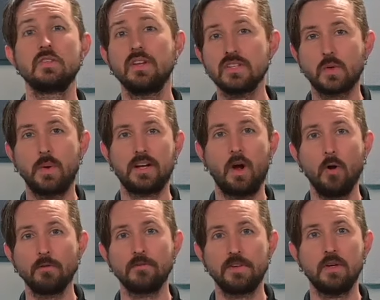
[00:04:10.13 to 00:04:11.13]
So there's a quick
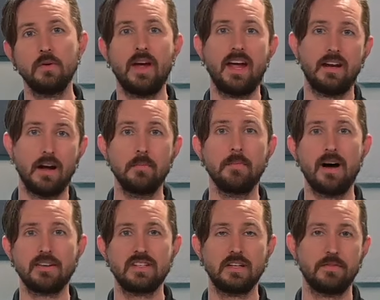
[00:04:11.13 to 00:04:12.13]
overview and
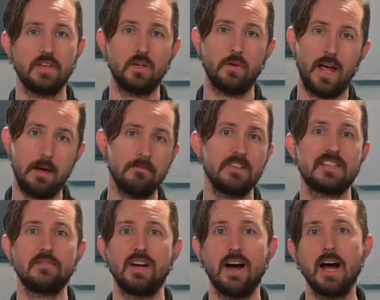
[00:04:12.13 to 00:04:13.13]
unboxing of the new
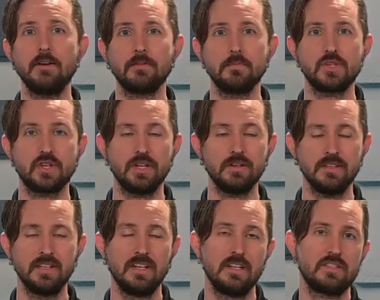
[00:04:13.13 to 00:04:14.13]
MV7i from Shure.